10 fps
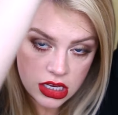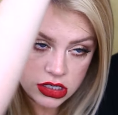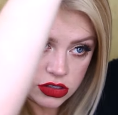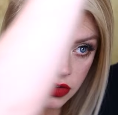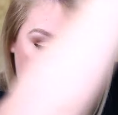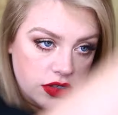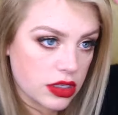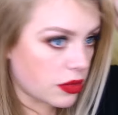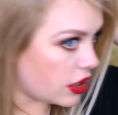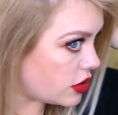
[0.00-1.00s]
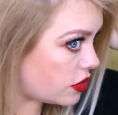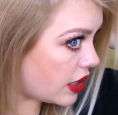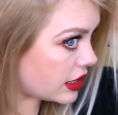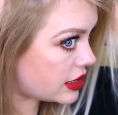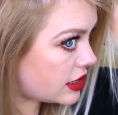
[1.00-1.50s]
So if you didn't want to do
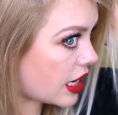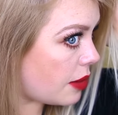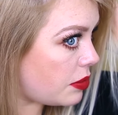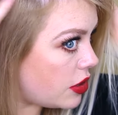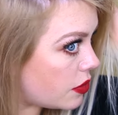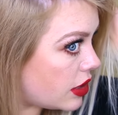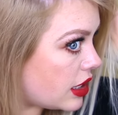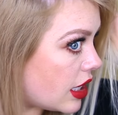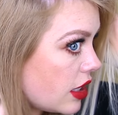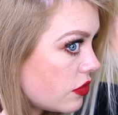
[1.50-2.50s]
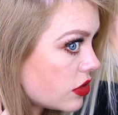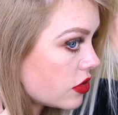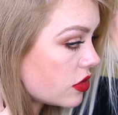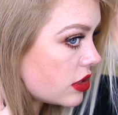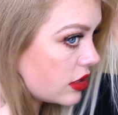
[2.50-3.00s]
that step, you would get
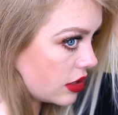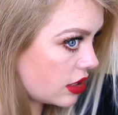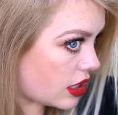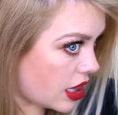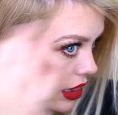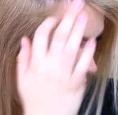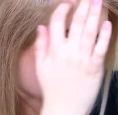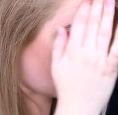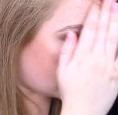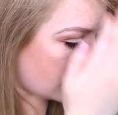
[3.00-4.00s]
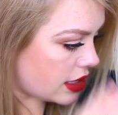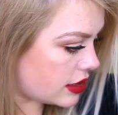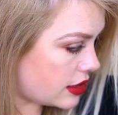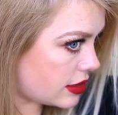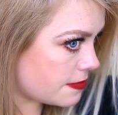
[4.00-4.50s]
results like
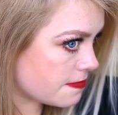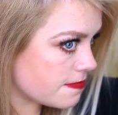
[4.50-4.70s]
this.